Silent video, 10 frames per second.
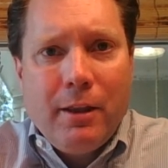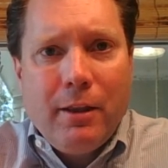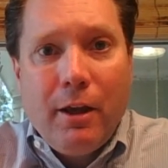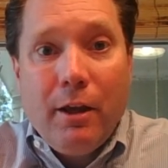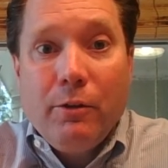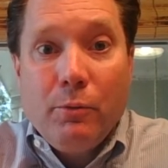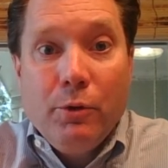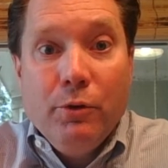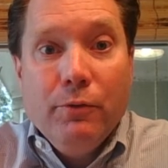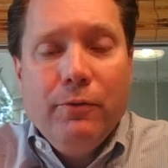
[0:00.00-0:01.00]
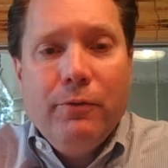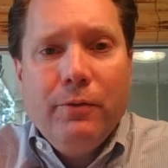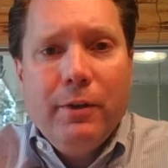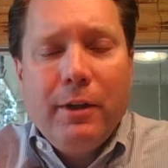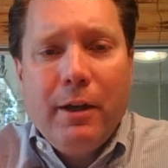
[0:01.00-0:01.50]
The
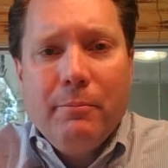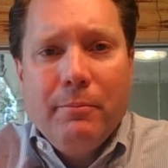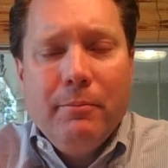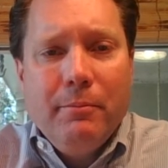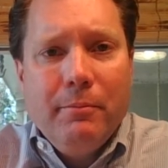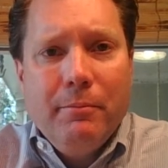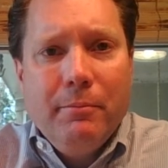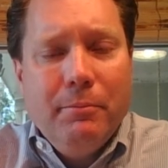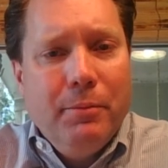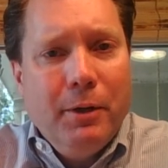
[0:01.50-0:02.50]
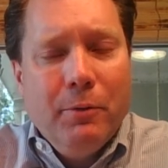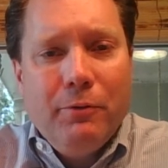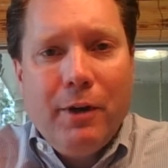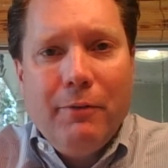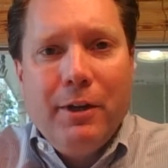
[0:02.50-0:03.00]
roof, big one
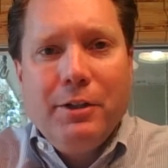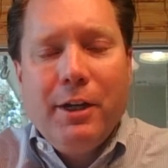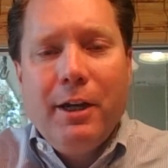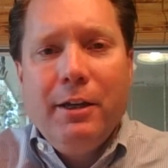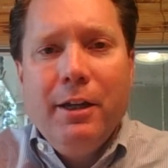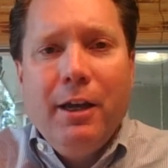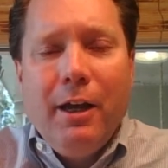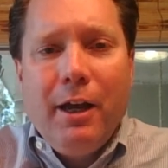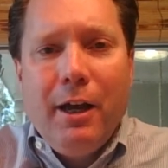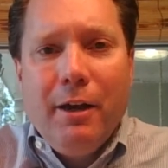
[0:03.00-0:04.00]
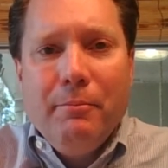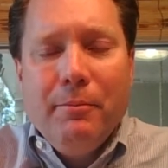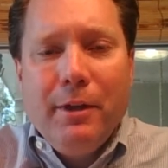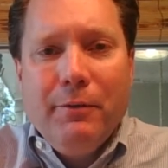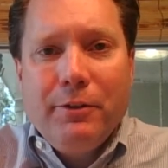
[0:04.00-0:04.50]
for FHA.
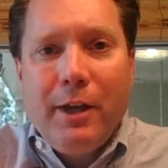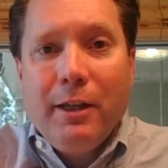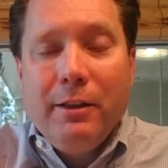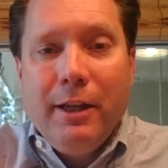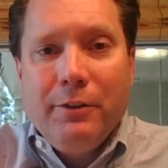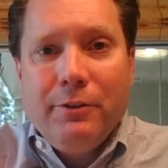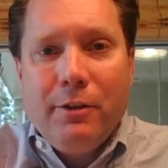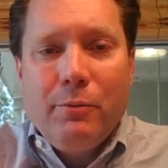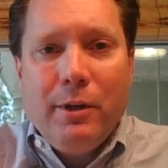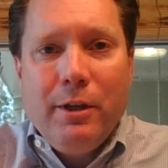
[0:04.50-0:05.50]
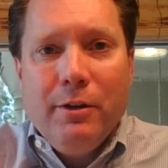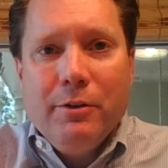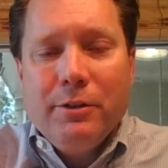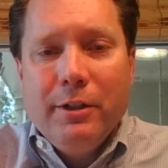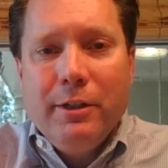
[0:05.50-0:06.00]
If it's got less than 3
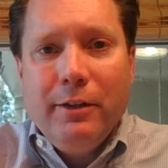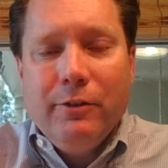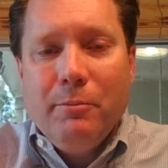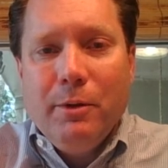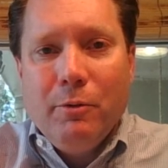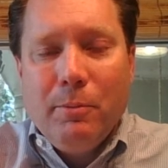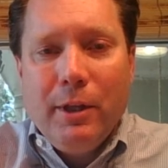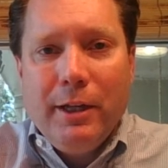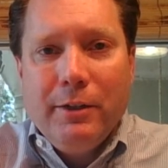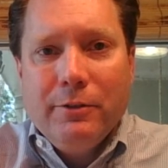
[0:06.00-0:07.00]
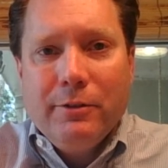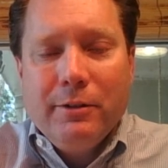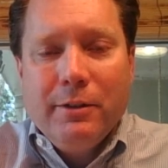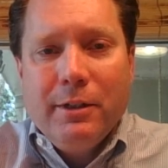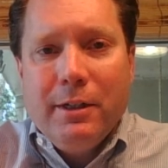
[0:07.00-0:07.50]
years, it needs to be replaced.
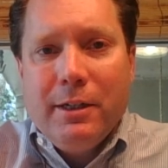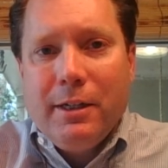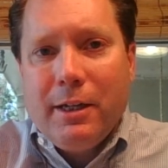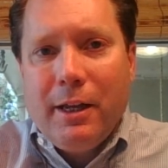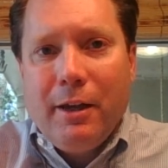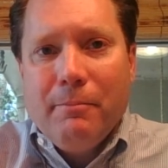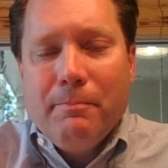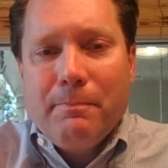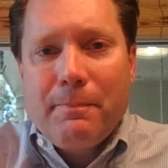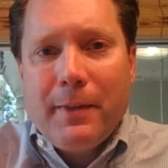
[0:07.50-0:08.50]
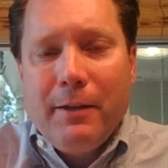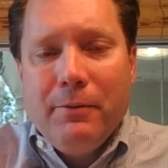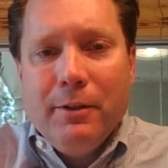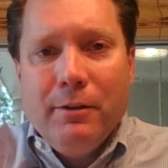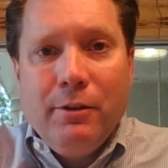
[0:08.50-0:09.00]
If
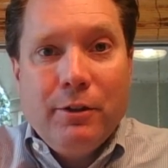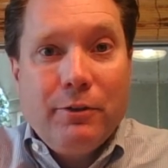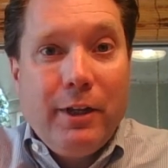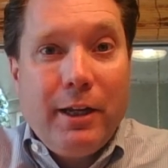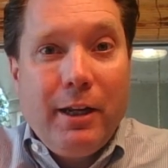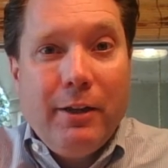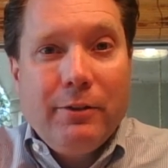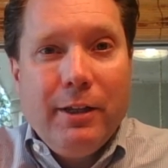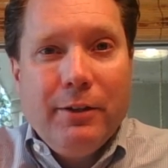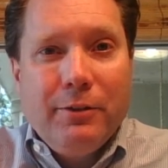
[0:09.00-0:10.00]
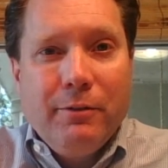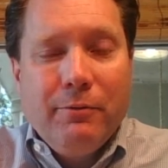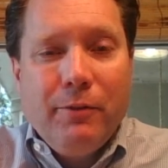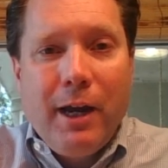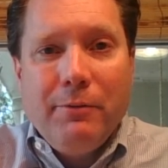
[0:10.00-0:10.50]
it looks like it has less
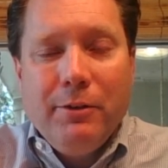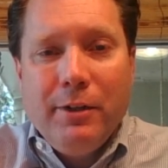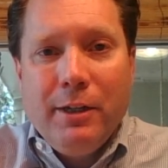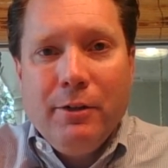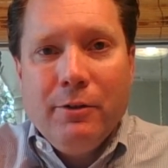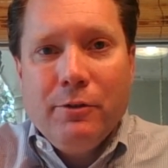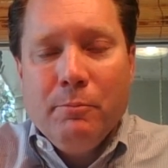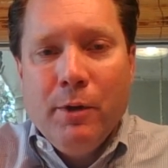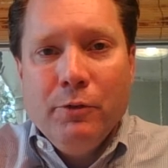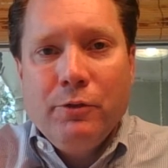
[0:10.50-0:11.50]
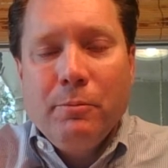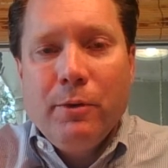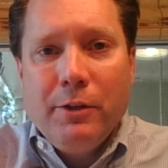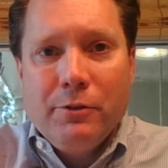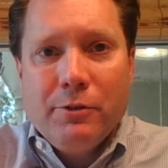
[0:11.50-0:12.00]
than 5 to 10 years, most
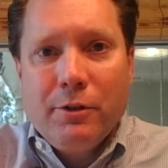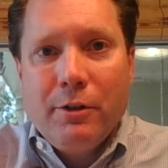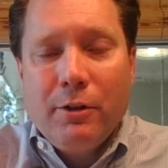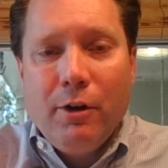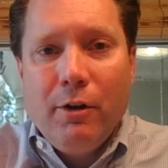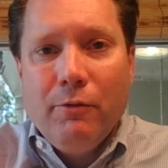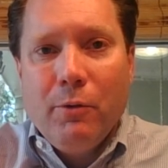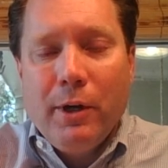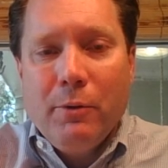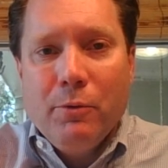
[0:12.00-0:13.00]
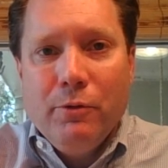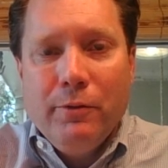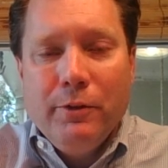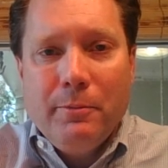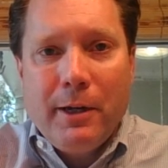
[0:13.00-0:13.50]
appraisers are going to call for a roof
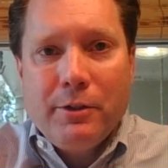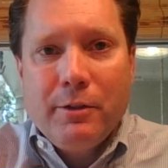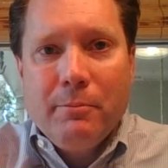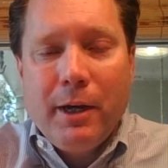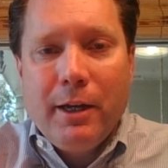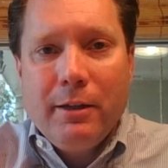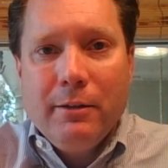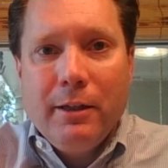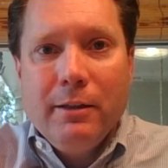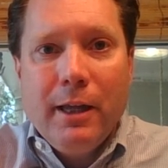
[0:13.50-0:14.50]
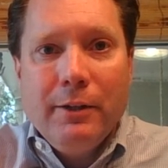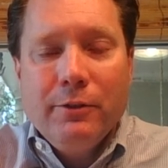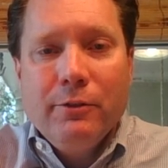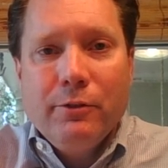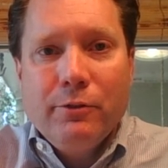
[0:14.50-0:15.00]
inspection by a
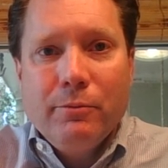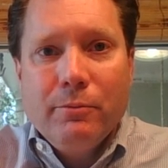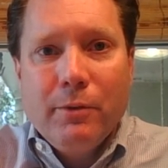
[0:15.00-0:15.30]
licensed